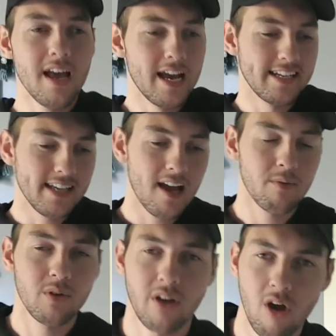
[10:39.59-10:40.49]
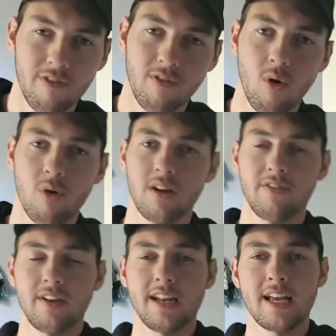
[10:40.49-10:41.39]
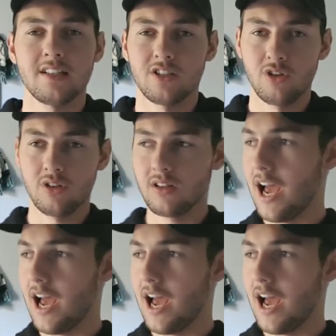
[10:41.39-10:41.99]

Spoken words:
He's able to go forward if he needs to,